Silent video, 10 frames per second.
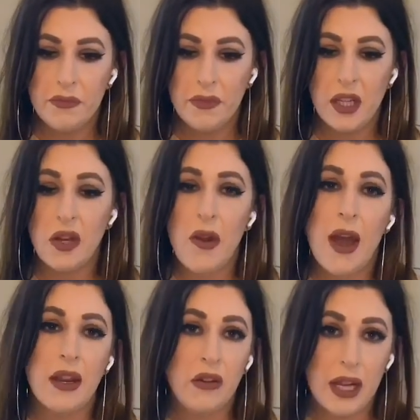you know,
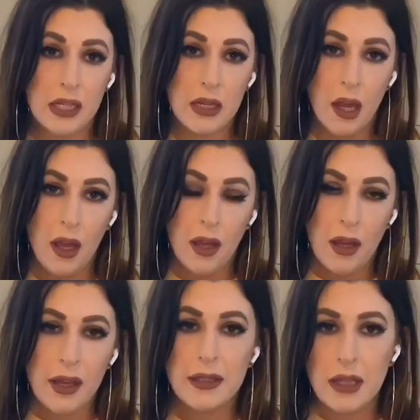higher end
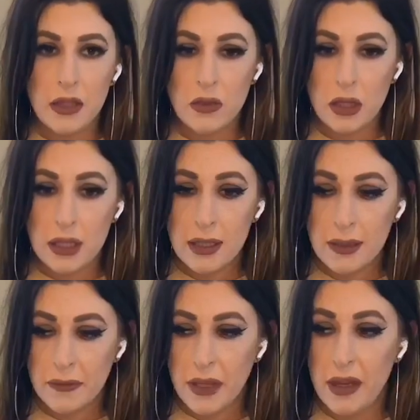accessories,
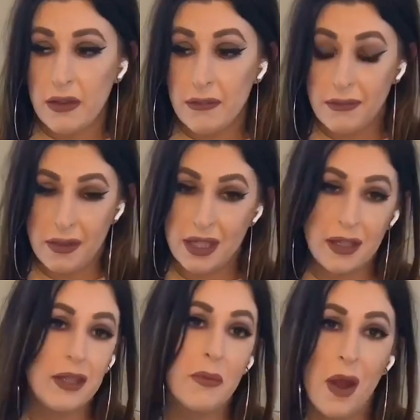and this
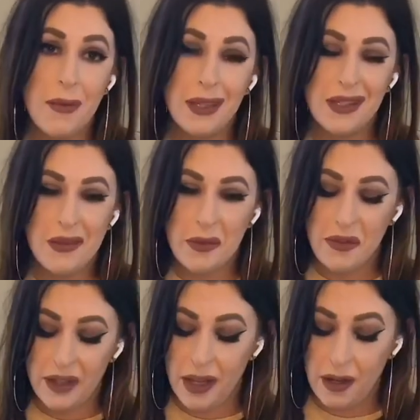is the prime example
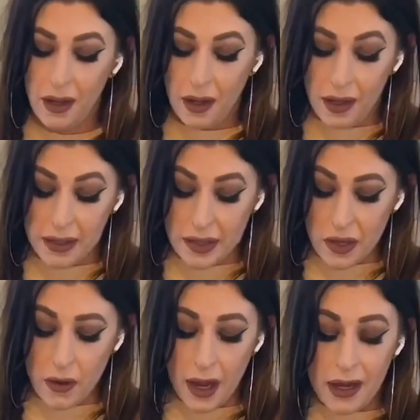of that.
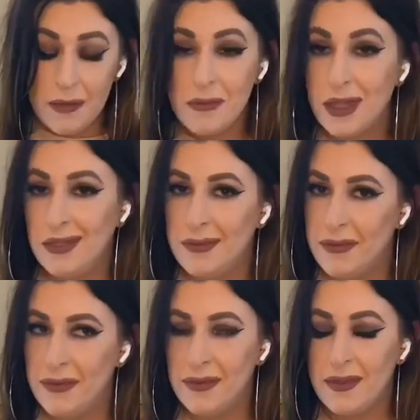So
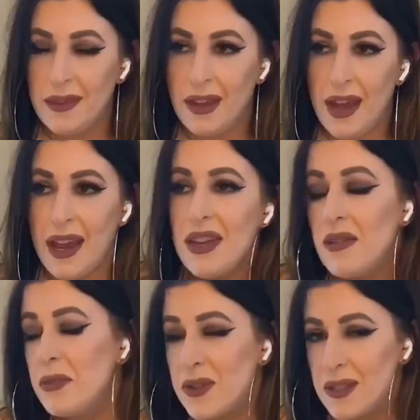I
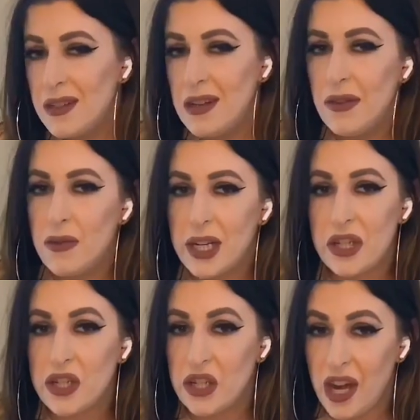almost didn't even want to
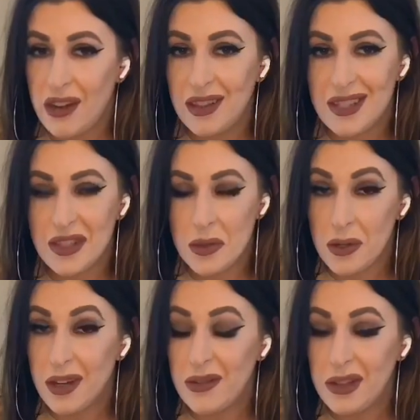share this
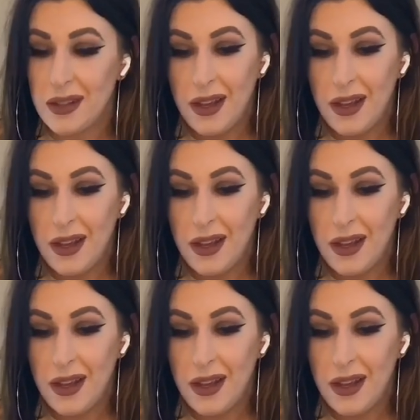story with